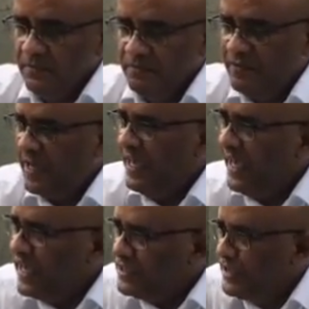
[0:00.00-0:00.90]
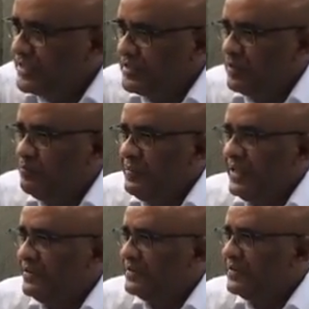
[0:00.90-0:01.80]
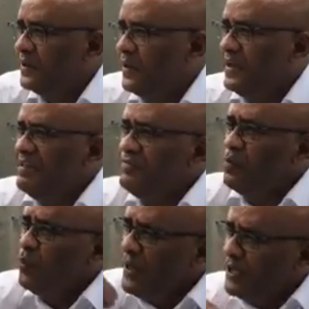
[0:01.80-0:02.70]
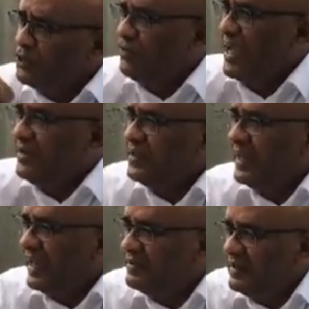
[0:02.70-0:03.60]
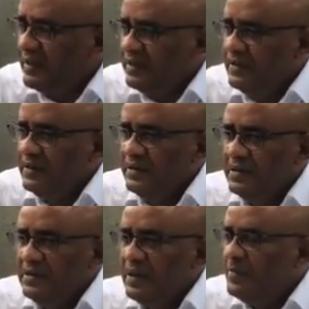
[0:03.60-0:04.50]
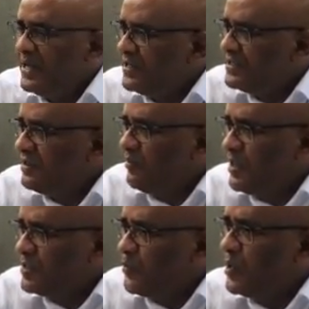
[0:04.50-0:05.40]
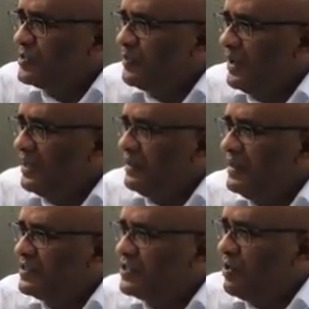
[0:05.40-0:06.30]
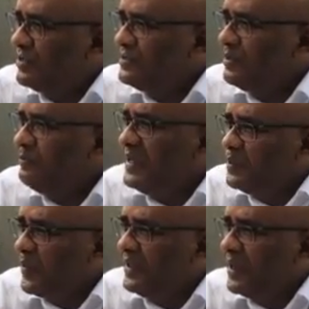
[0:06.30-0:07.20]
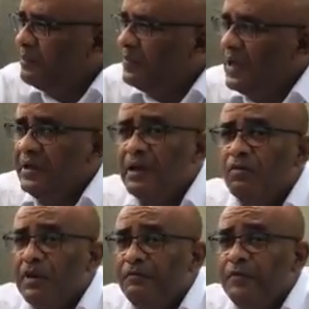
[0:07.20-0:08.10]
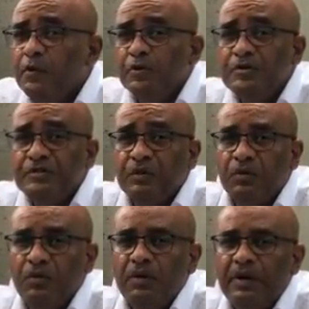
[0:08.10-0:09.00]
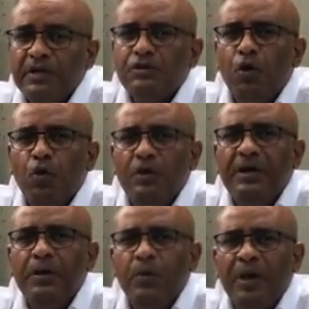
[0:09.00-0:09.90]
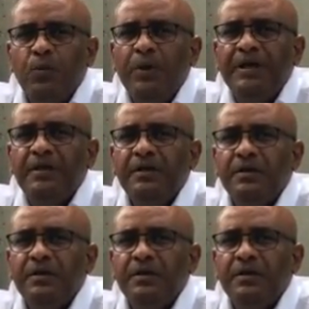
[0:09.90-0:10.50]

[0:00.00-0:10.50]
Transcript: for ages to meet. Even we tried to get the minister responsible, Keith Scott, to meet with them, and they refused to. It's only when we